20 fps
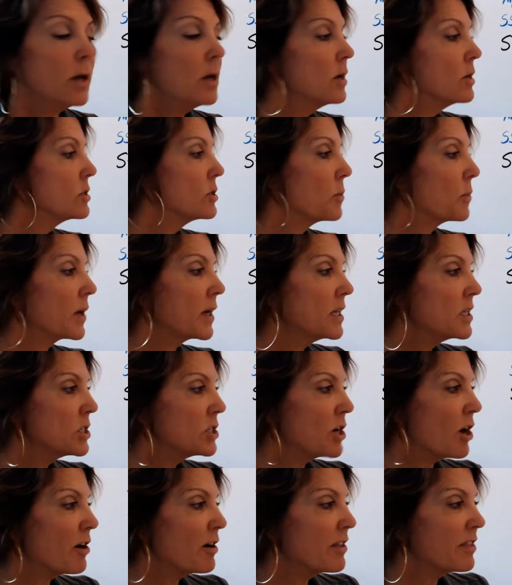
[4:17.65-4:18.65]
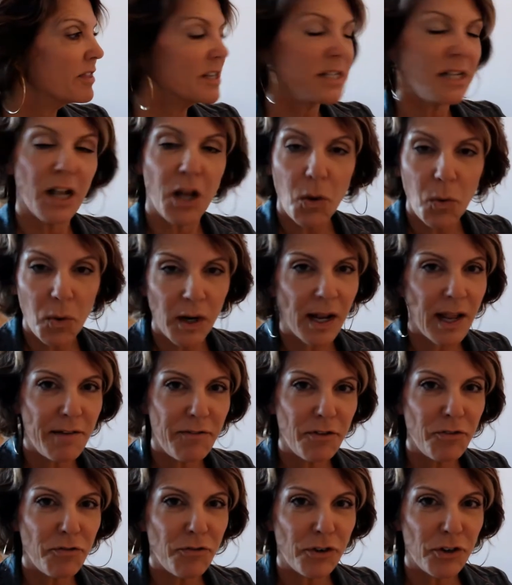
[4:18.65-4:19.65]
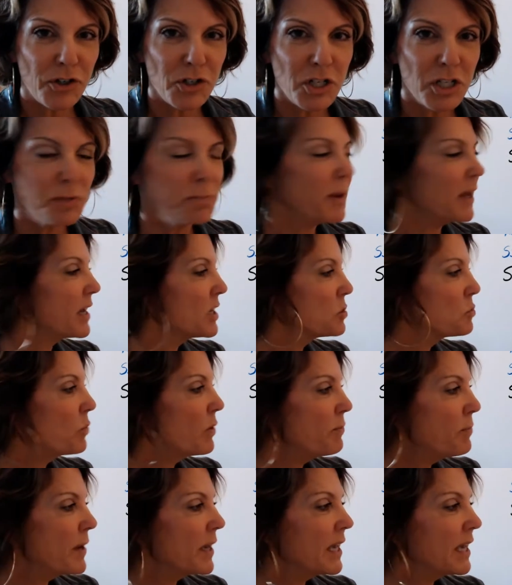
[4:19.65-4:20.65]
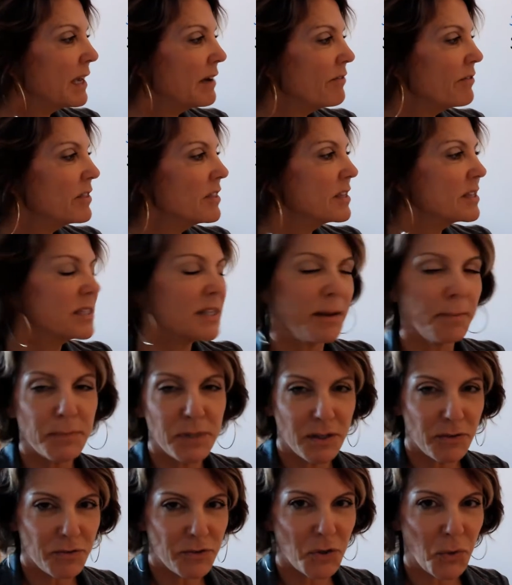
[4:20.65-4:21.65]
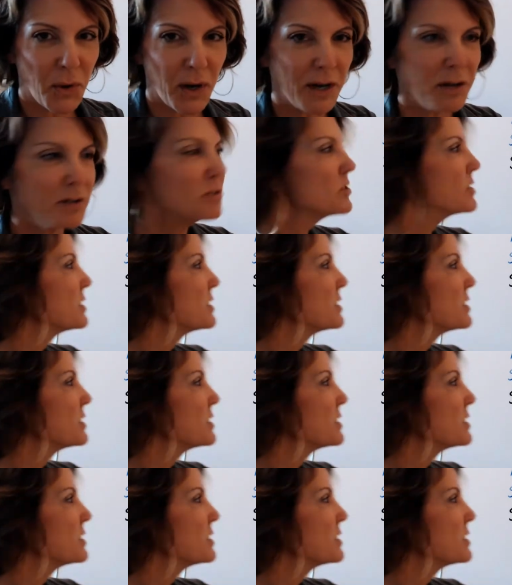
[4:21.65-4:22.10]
So we're going to start at this lower level first because we've been given the sums of squares,